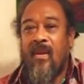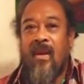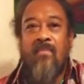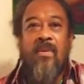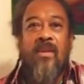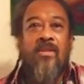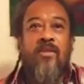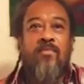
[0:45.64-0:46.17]
Yes.
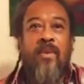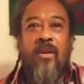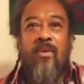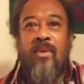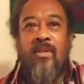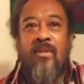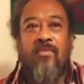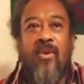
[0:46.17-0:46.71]
Not meant to spend
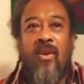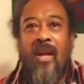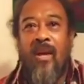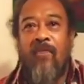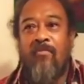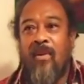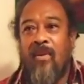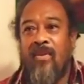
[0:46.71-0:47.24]
the rest of your
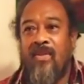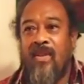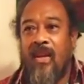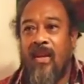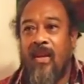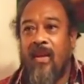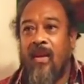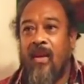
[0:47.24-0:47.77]
life merely
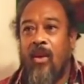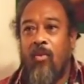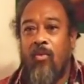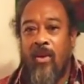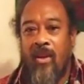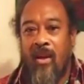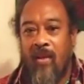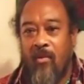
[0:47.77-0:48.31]
seeking
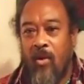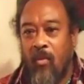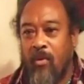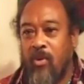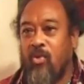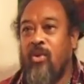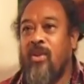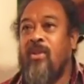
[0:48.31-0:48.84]
when you have the
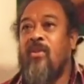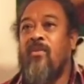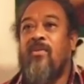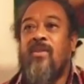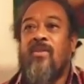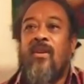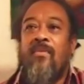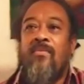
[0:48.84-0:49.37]
opportunity
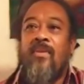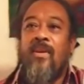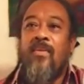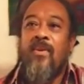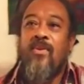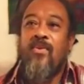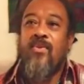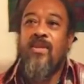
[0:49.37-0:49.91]
of discovering
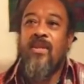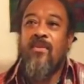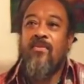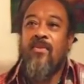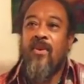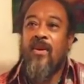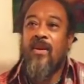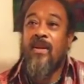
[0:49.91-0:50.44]
what you seek
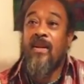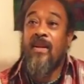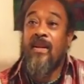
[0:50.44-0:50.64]
for.